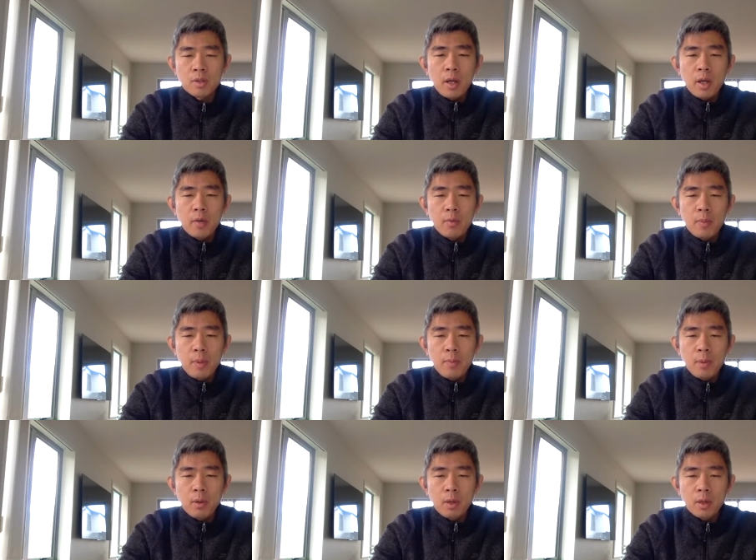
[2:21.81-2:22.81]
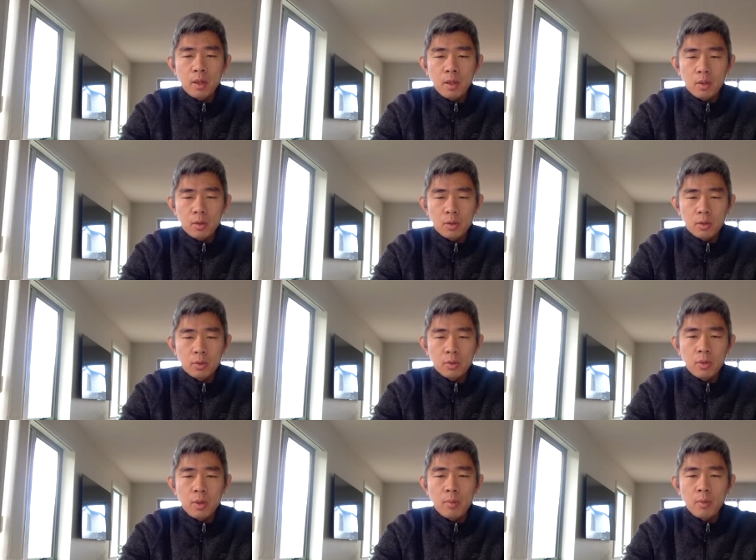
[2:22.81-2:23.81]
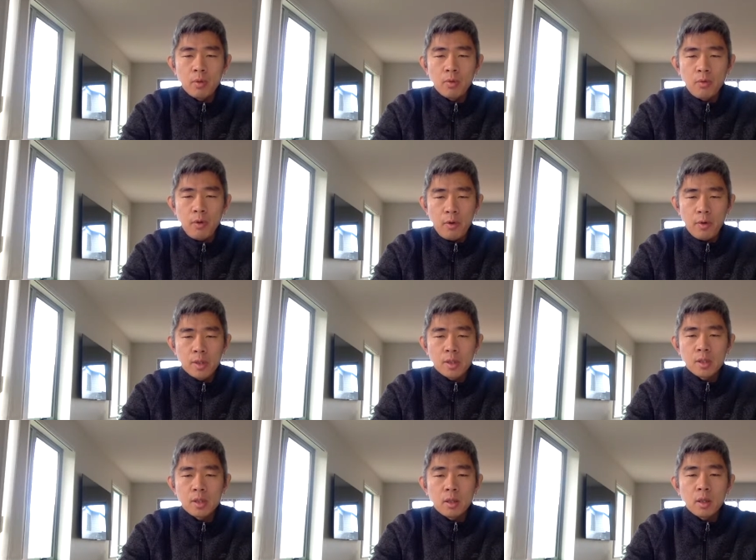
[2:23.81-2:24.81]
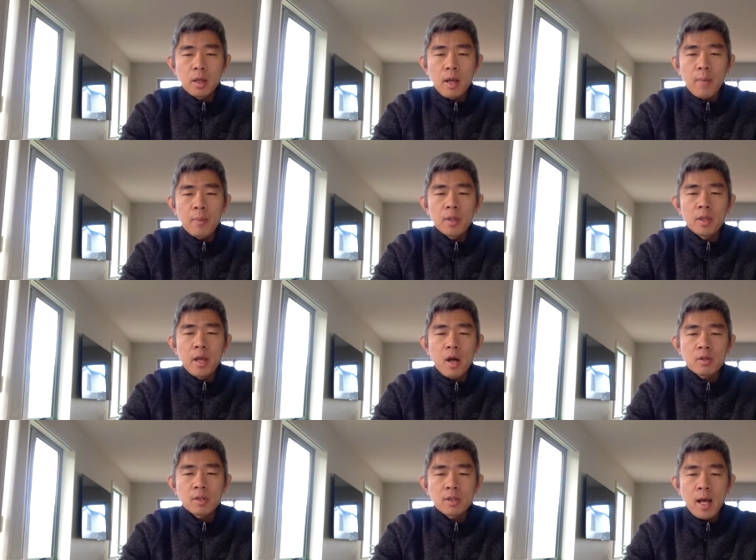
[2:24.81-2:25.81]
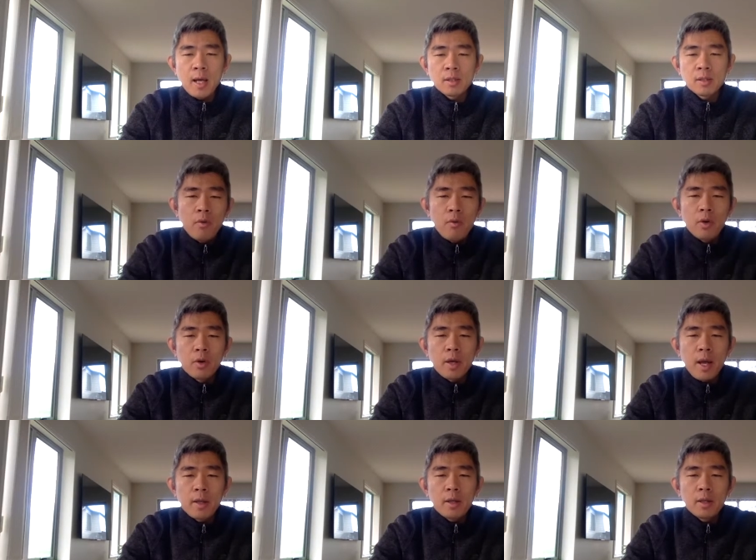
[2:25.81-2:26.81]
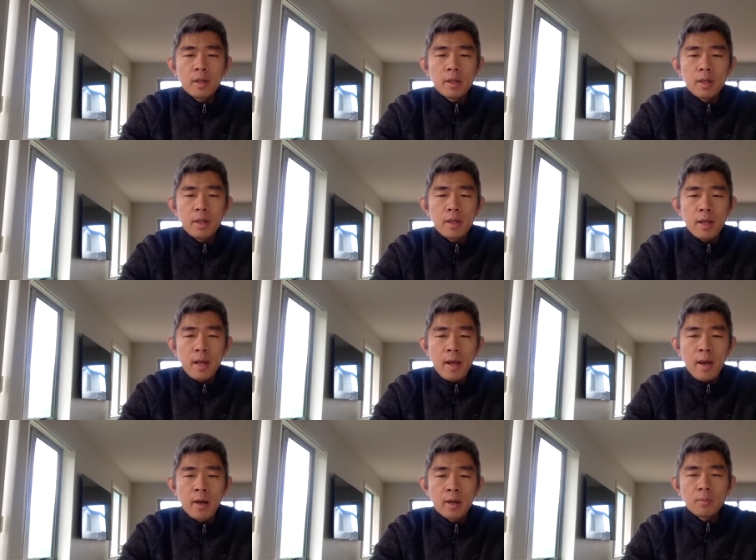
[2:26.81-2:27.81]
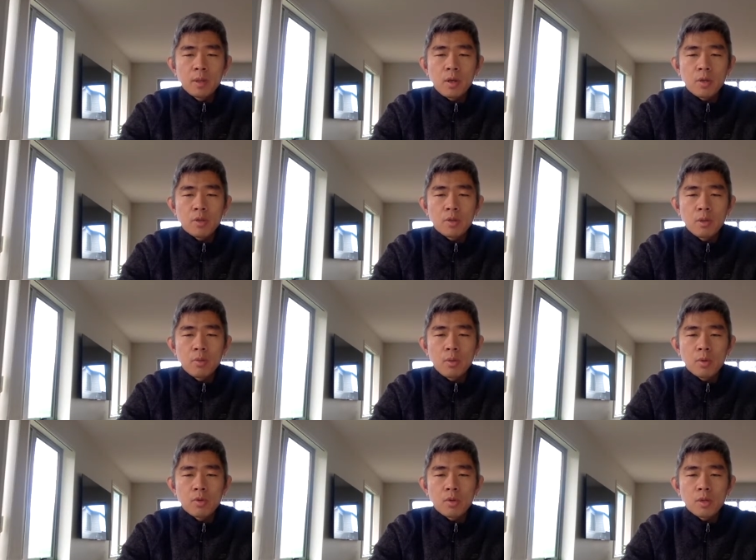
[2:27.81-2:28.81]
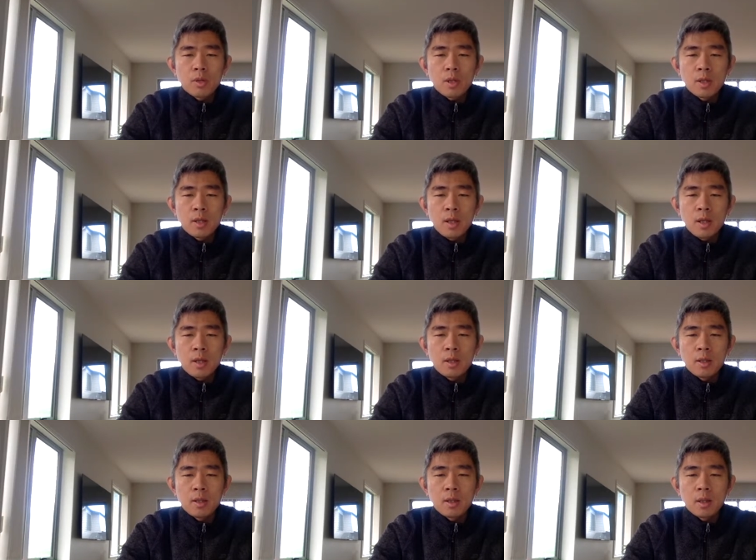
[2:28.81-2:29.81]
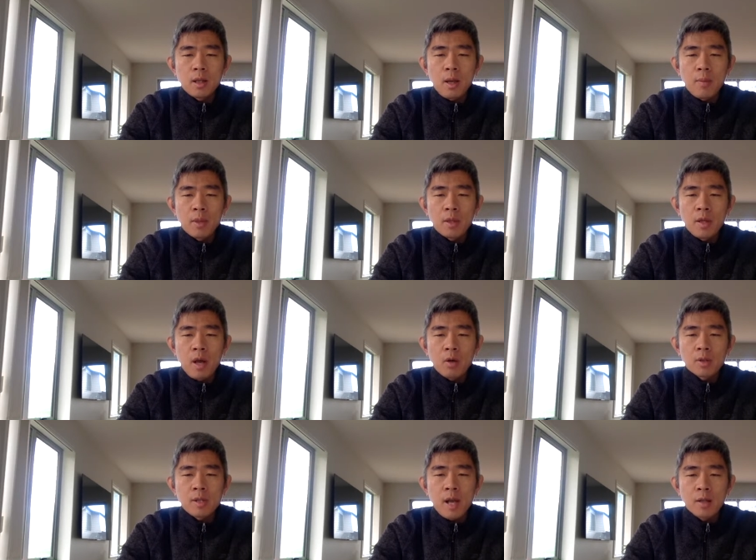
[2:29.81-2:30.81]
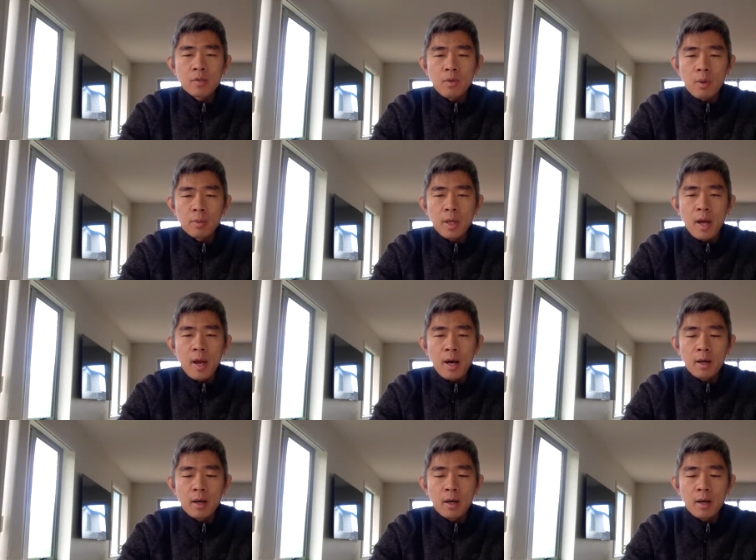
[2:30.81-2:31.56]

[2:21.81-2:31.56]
If people continue to remove forests, the carbon dioxide will gather in the air because no more trees can take in the carbon dioxide from the air.